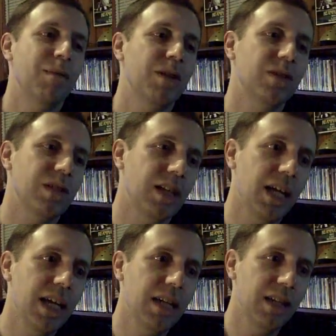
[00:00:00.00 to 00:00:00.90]
Because
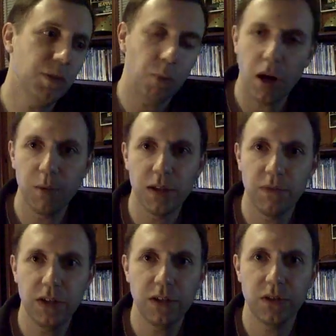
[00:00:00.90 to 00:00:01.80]
Linnea is prominently
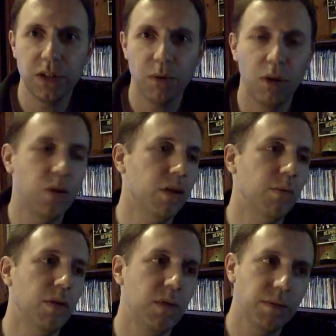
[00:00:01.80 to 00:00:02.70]
featured in a role in the
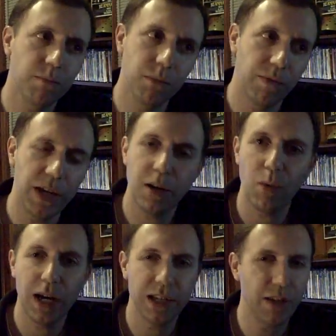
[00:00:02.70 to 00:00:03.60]
movie, but Vanna
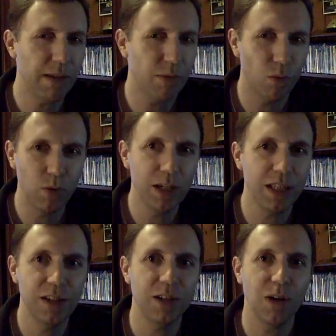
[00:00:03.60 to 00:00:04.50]
White, you have to
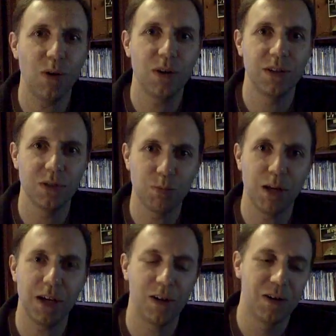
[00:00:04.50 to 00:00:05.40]
really look hard to
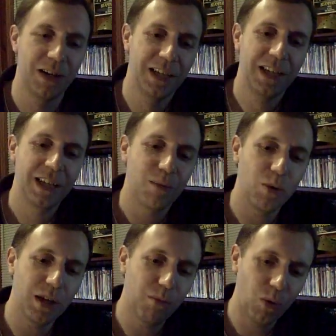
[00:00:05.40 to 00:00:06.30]
spot her.
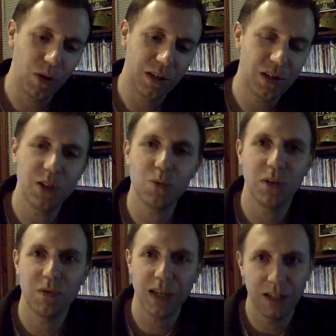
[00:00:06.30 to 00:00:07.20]
We'll get more. She's
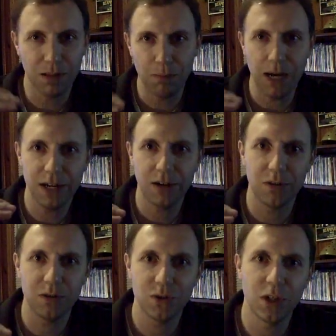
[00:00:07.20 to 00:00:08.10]
one of the kind of the
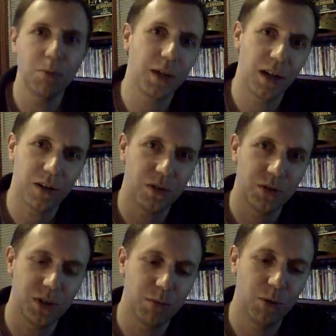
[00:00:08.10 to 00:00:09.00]
minor sub
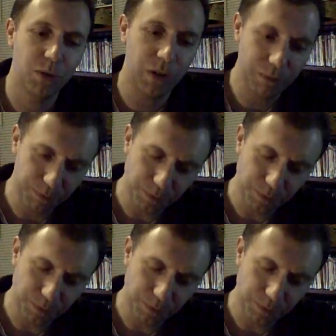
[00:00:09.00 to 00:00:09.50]
characters in the movie.